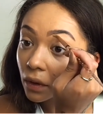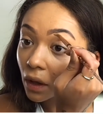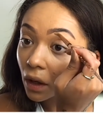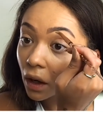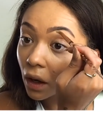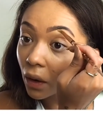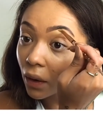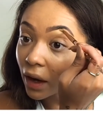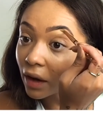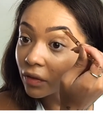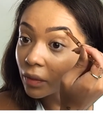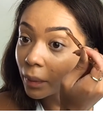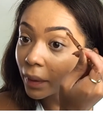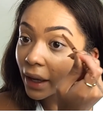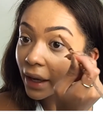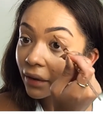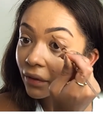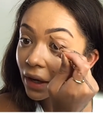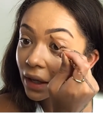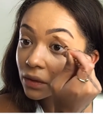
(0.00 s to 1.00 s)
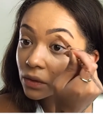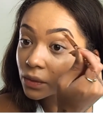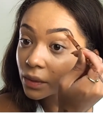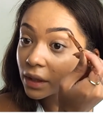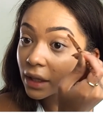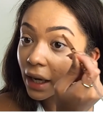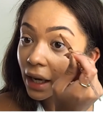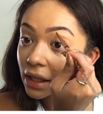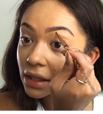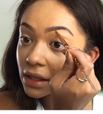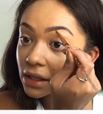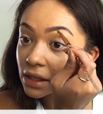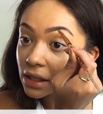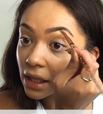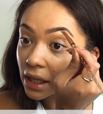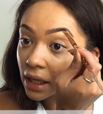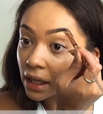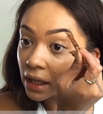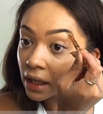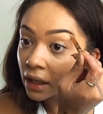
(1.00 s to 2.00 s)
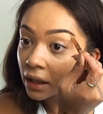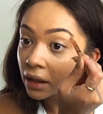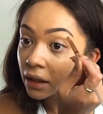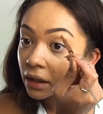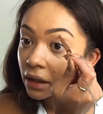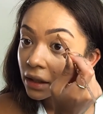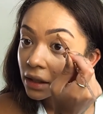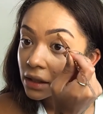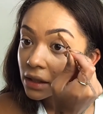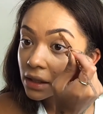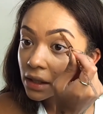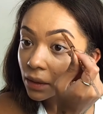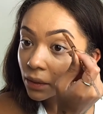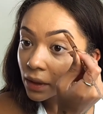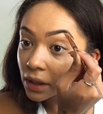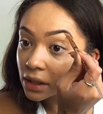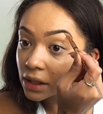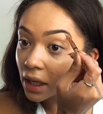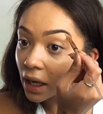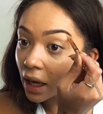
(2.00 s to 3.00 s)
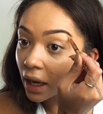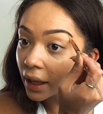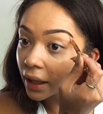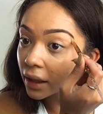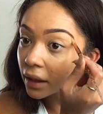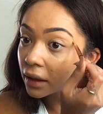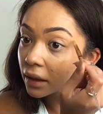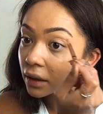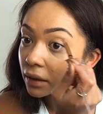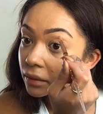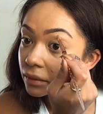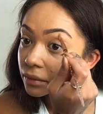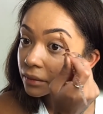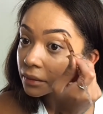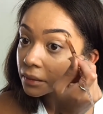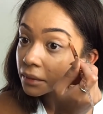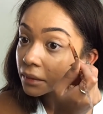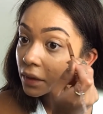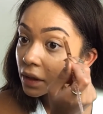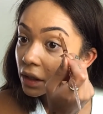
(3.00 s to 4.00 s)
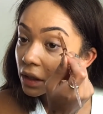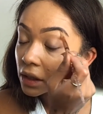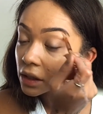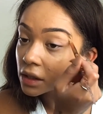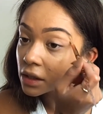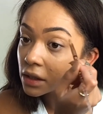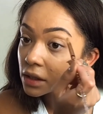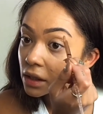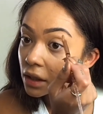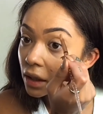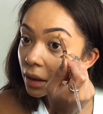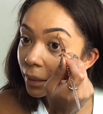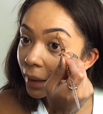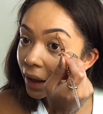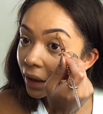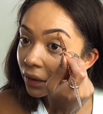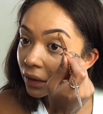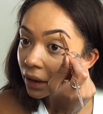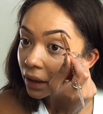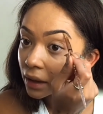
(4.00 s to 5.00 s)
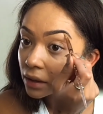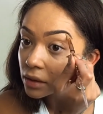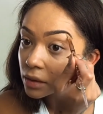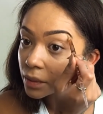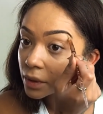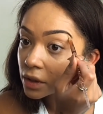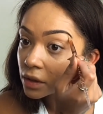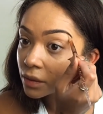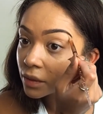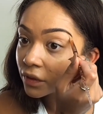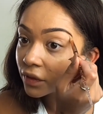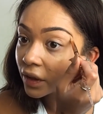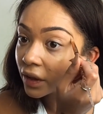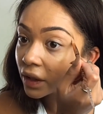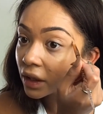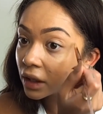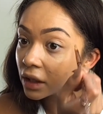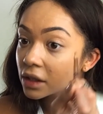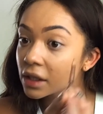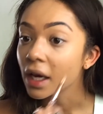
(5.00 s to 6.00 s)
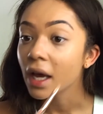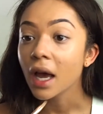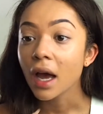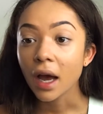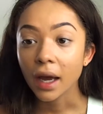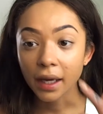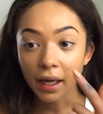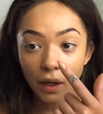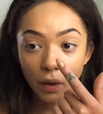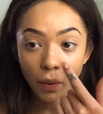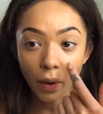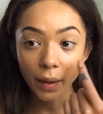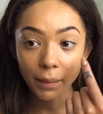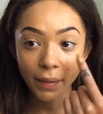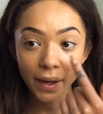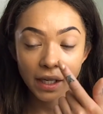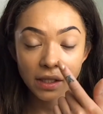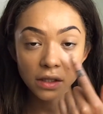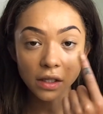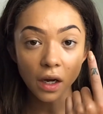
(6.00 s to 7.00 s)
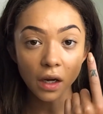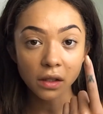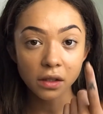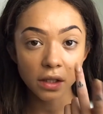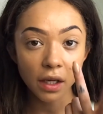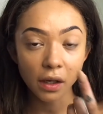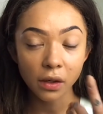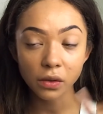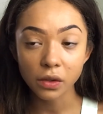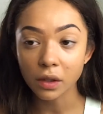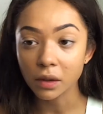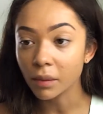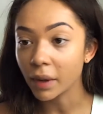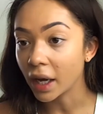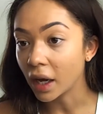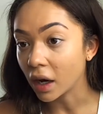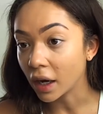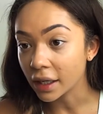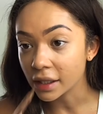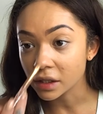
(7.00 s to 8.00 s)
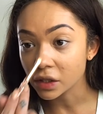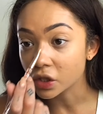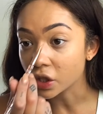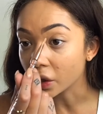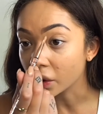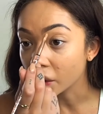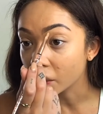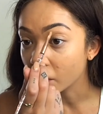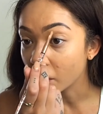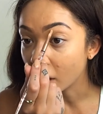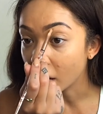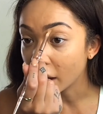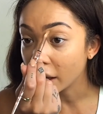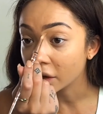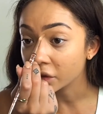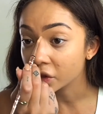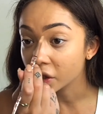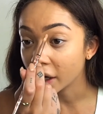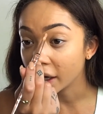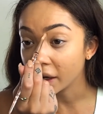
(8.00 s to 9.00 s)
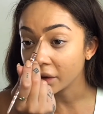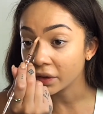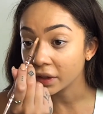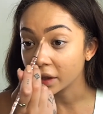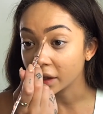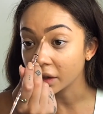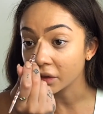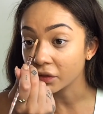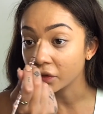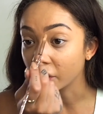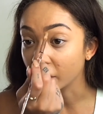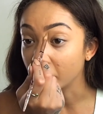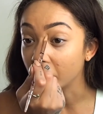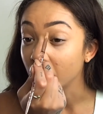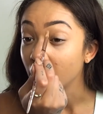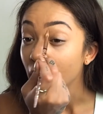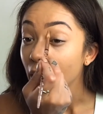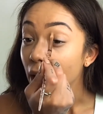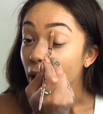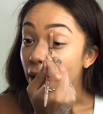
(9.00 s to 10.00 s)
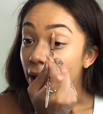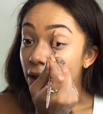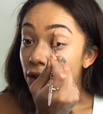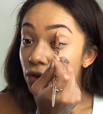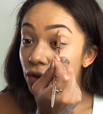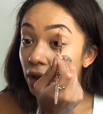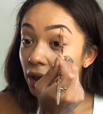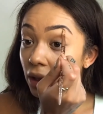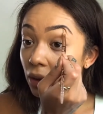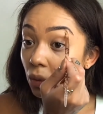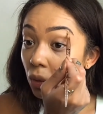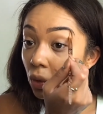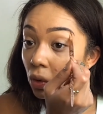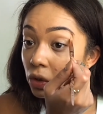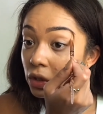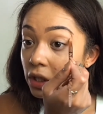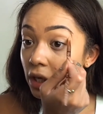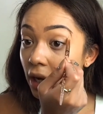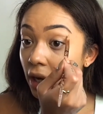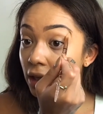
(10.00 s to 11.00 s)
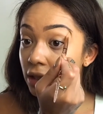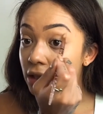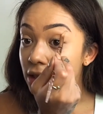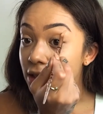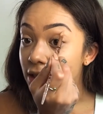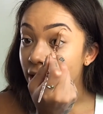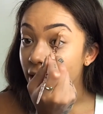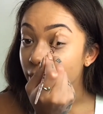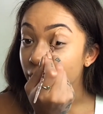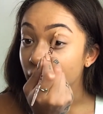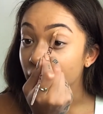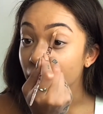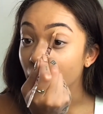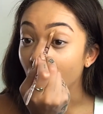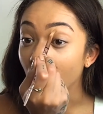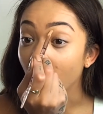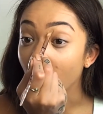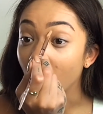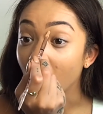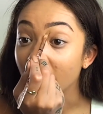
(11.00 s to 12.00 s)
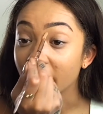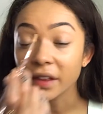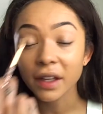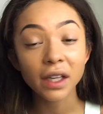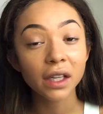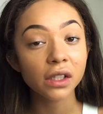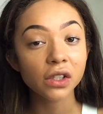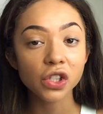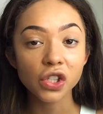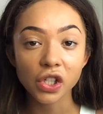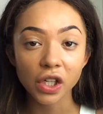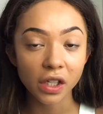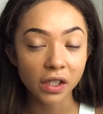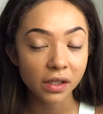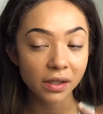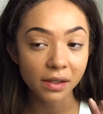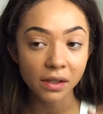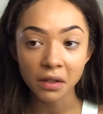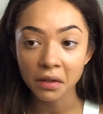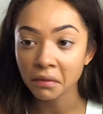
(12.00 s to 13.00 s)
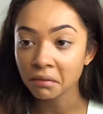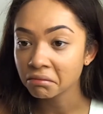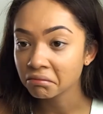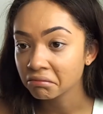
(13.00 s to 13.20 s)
have a play around with that and see what it's like, because apparently it's supposed to be very good. I get quite bad dark circles under my eyes. I don't know why. I've tried everything from drinking water to sleeping more. I think it's just